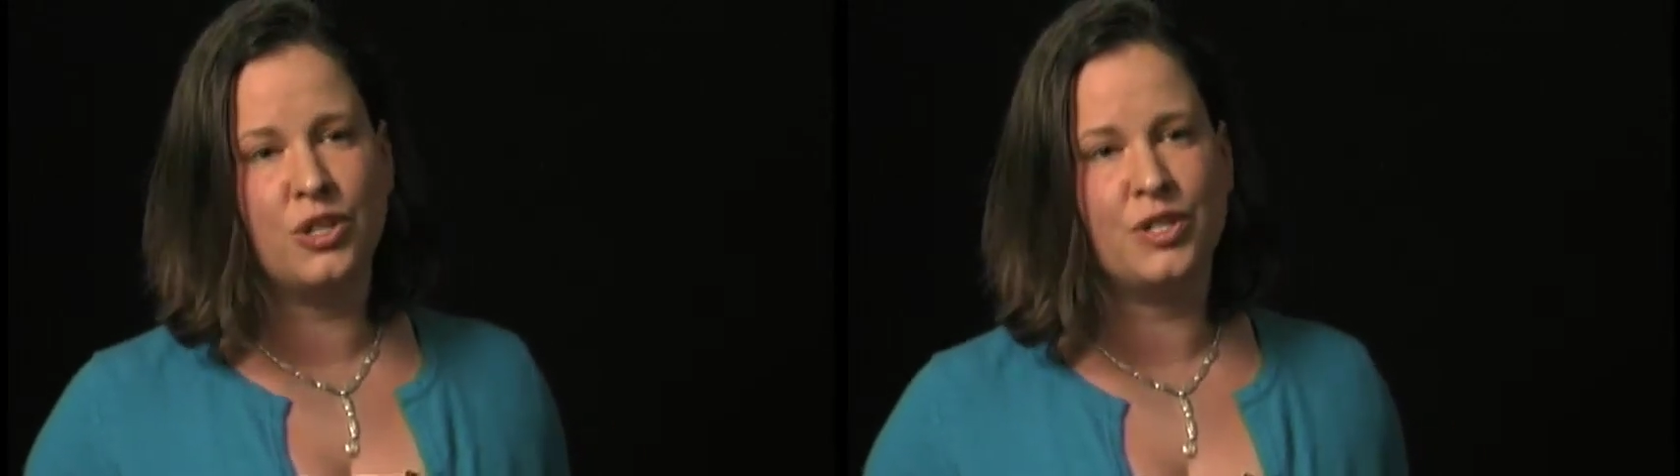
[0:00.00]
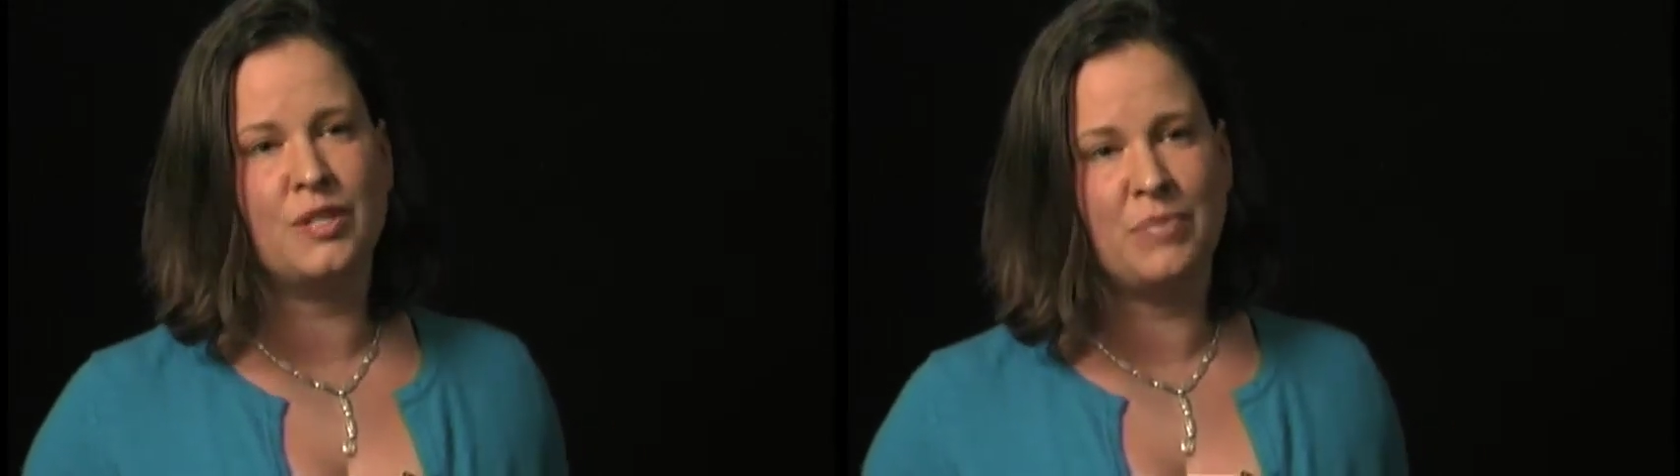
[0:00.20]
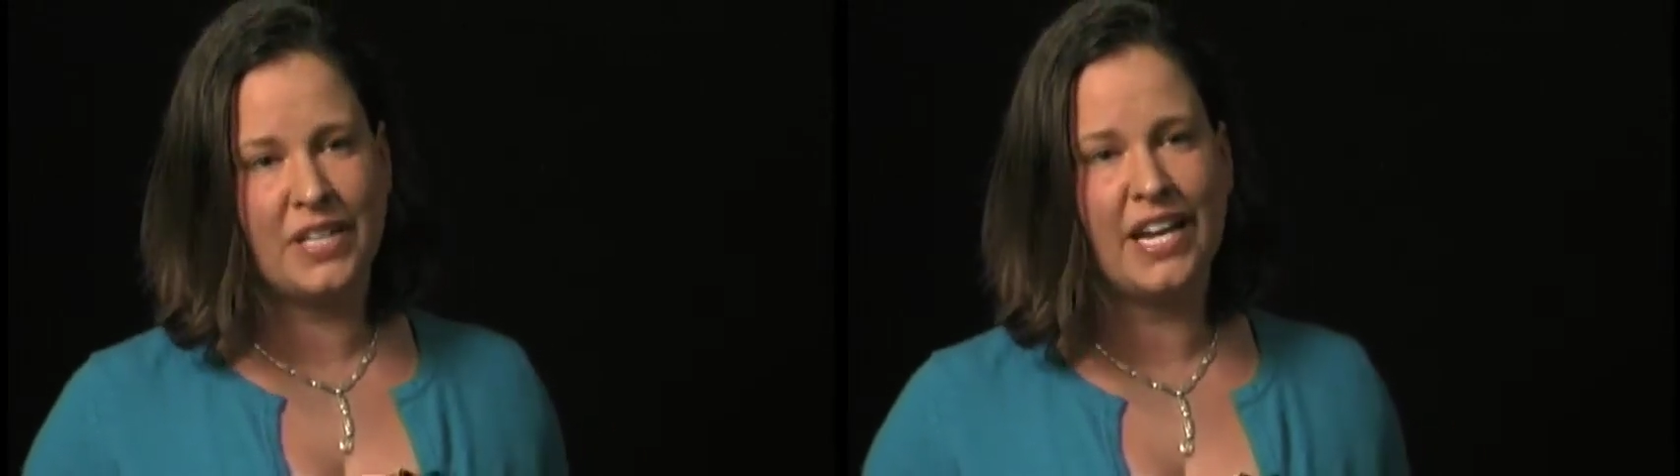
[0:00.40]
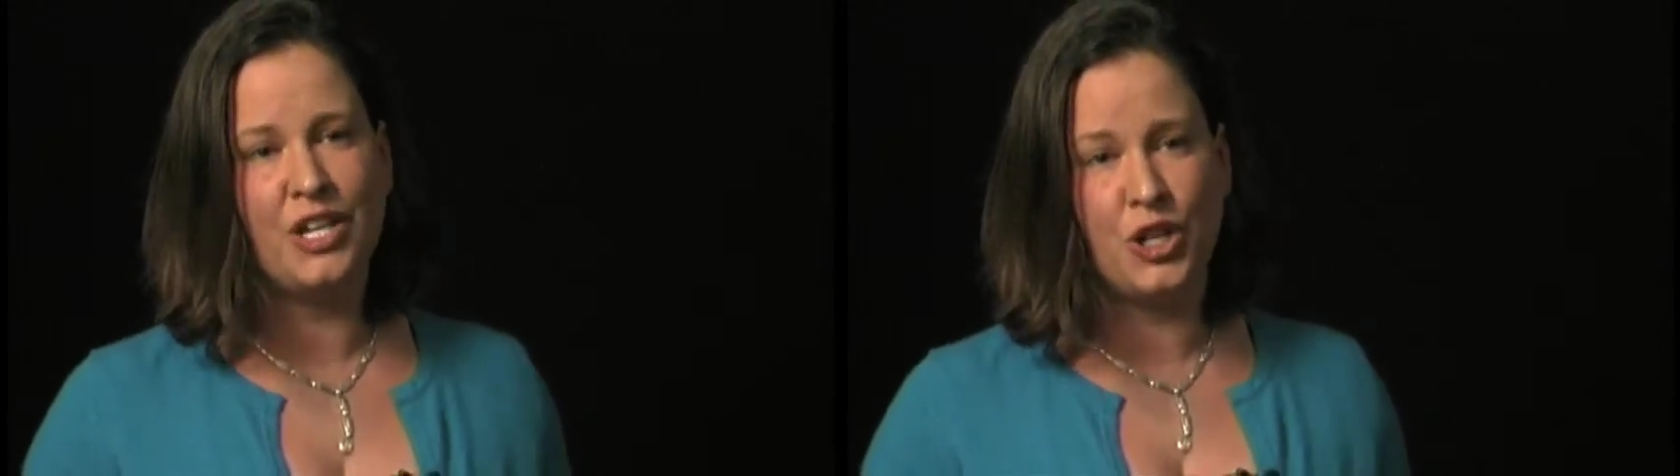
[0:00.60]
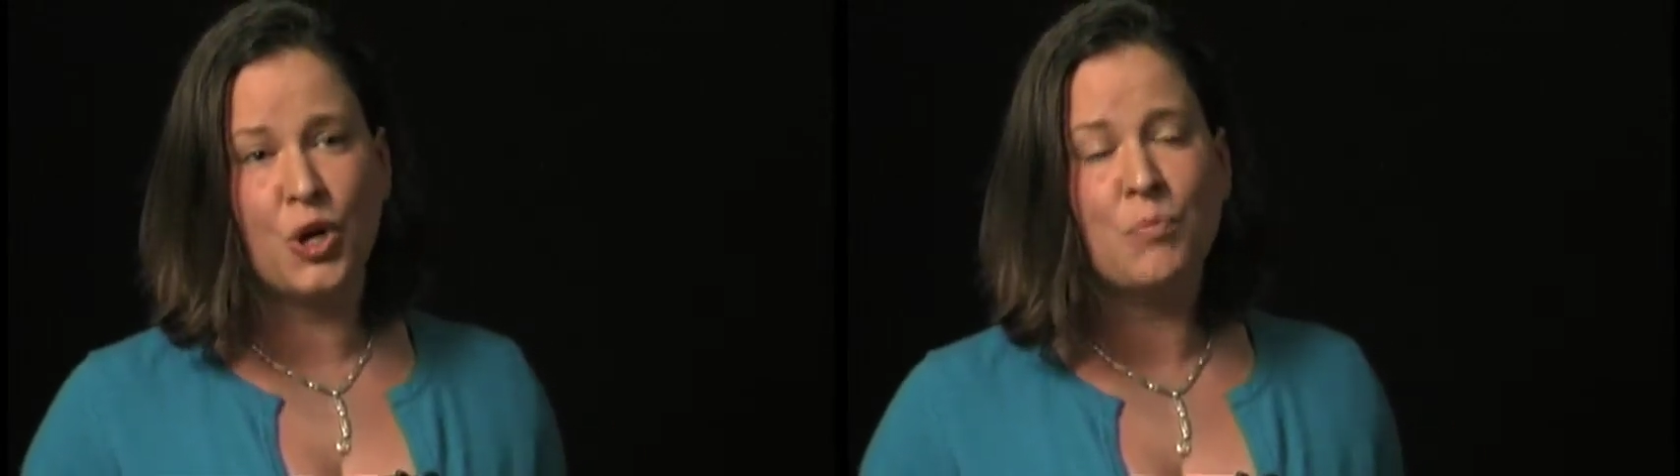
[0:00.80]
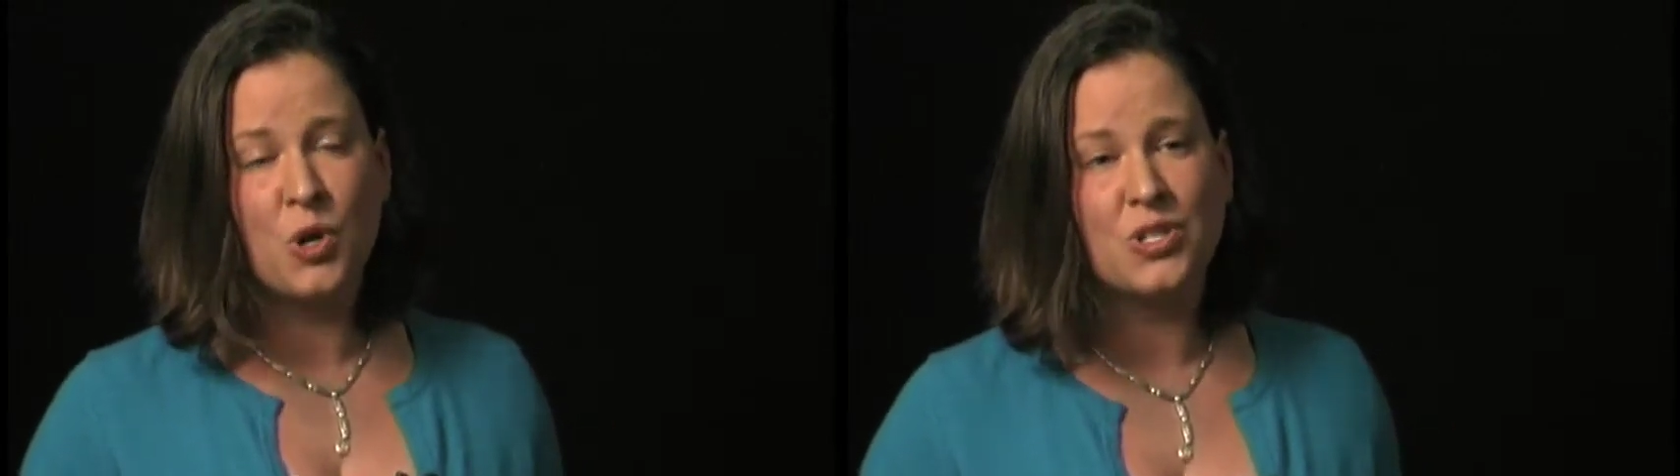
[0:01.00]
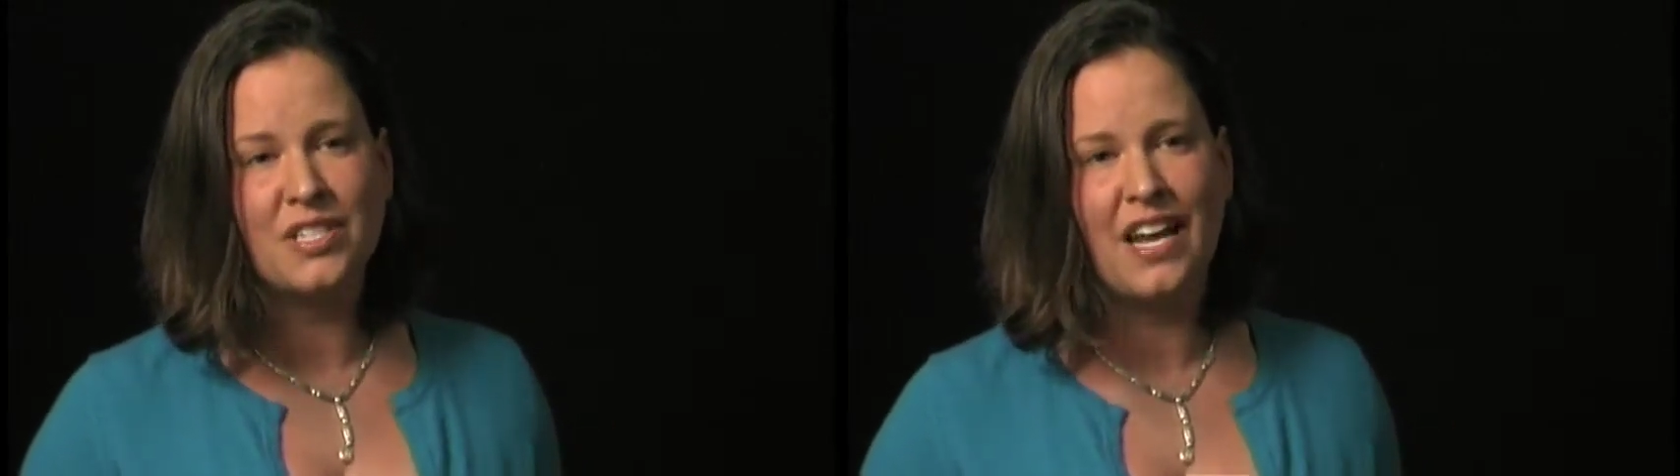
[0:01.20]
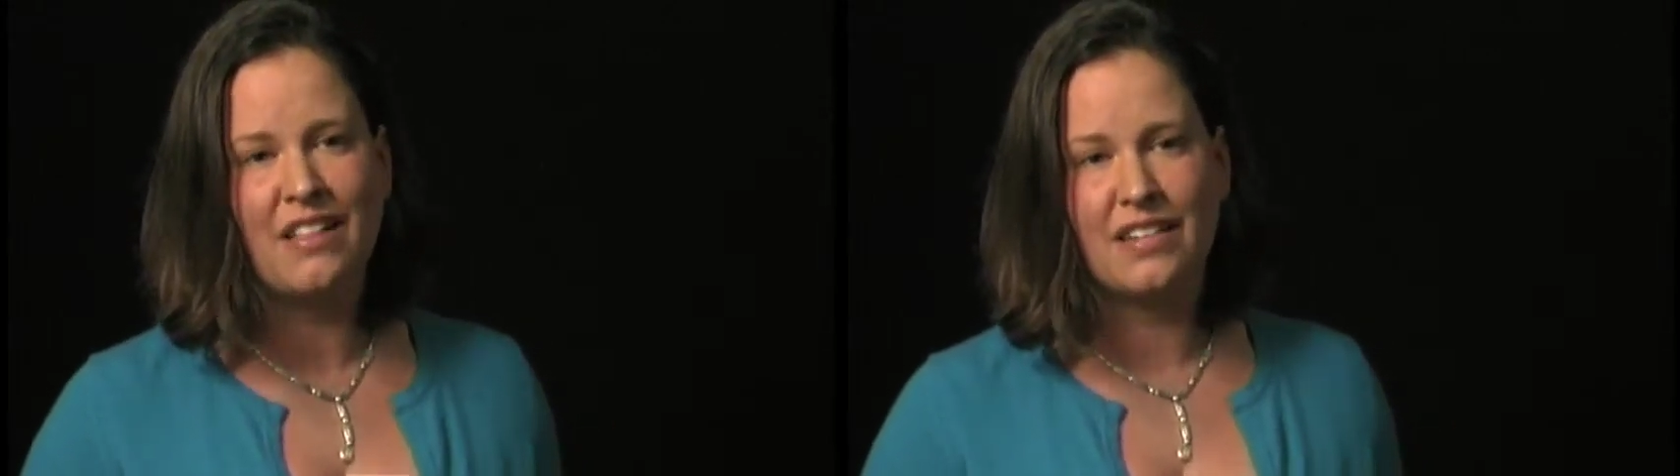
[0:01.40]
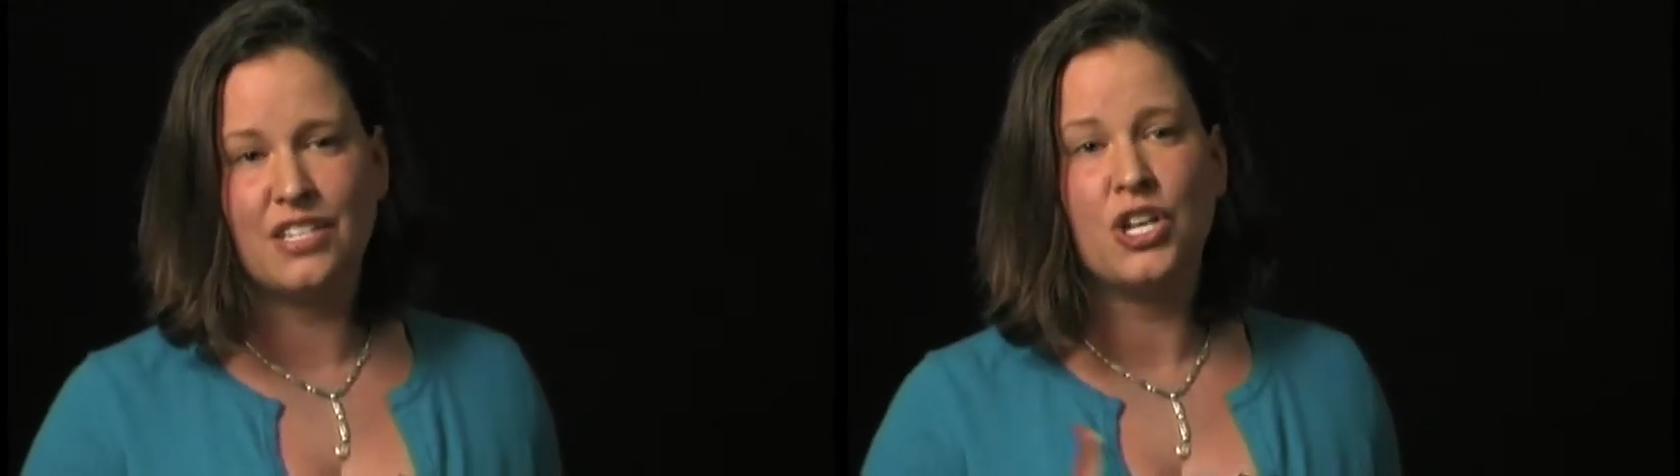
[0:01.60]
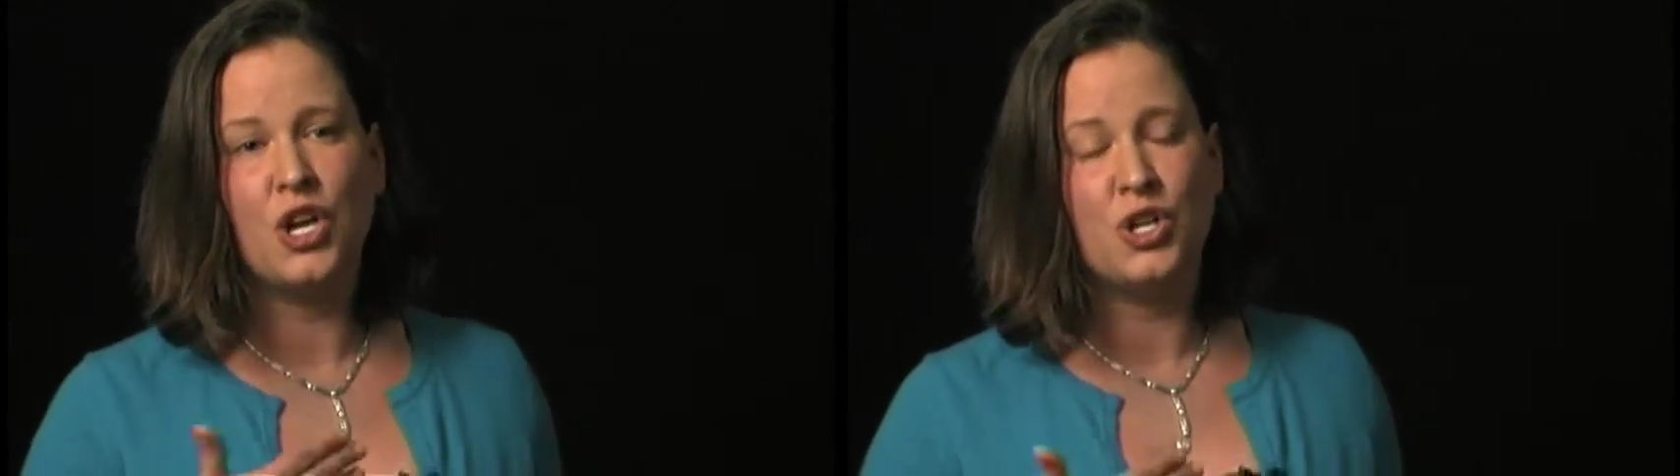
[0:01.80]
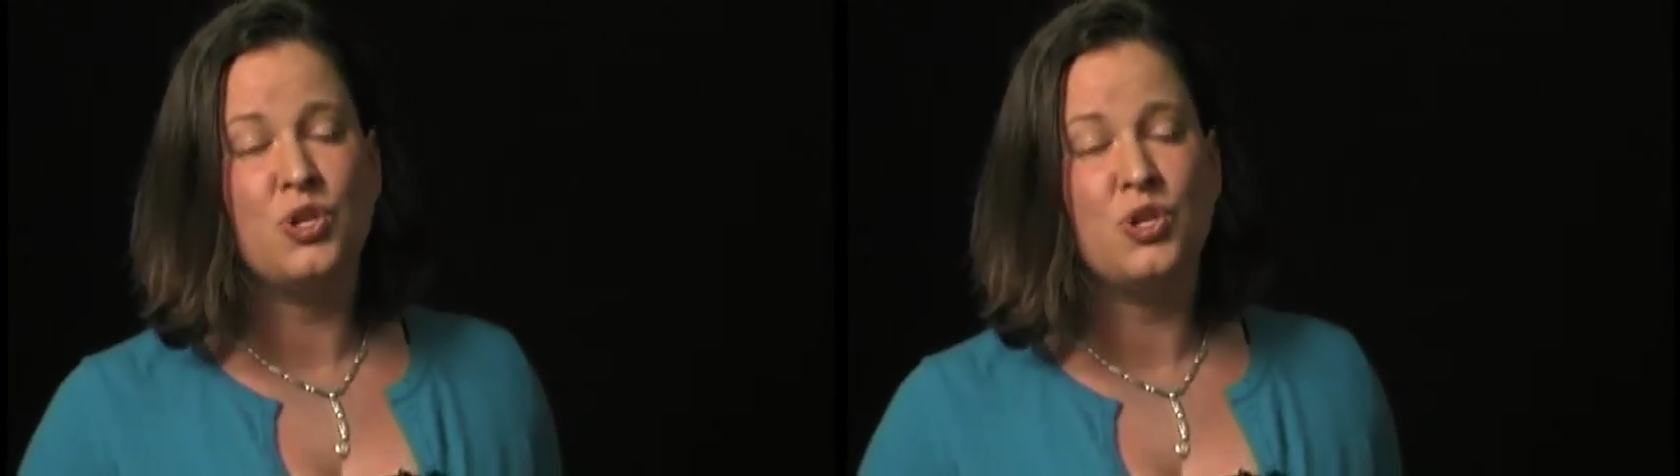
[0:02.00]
learn to play to your personality's